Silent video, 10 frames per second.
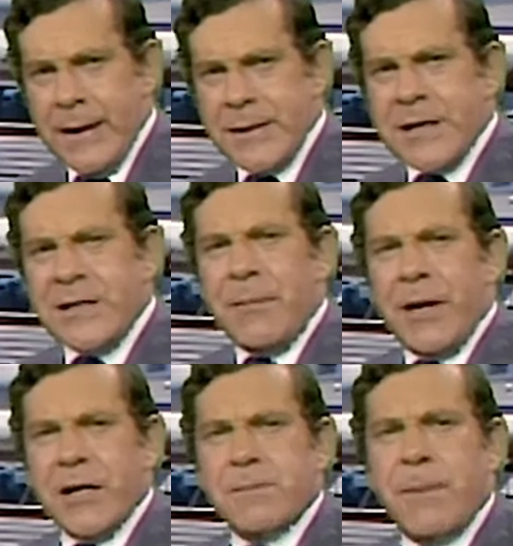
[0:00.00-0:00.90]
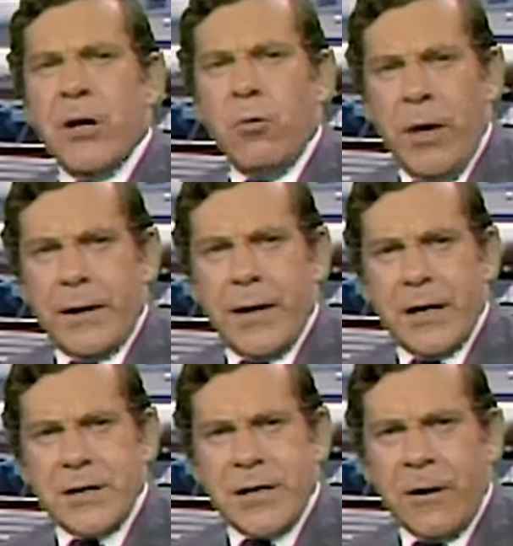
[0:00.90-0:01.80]
60 Minutes spent a week
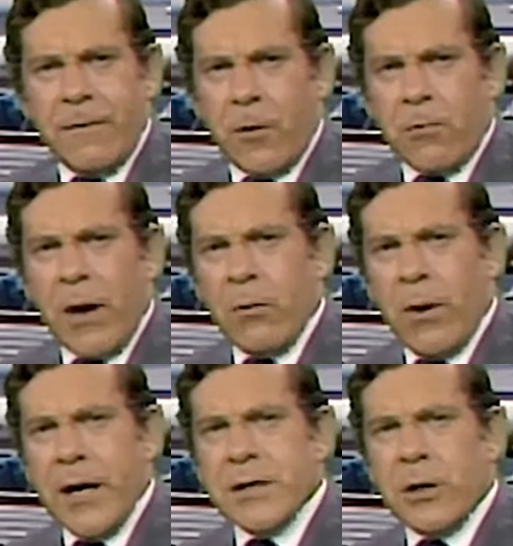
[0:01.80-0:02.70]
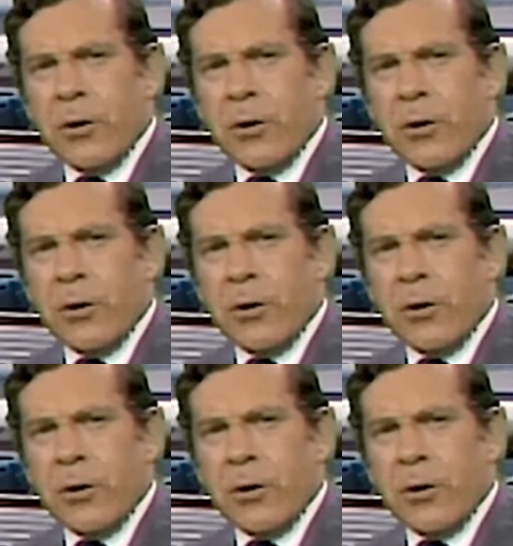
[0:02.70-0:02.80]
at a center for runaways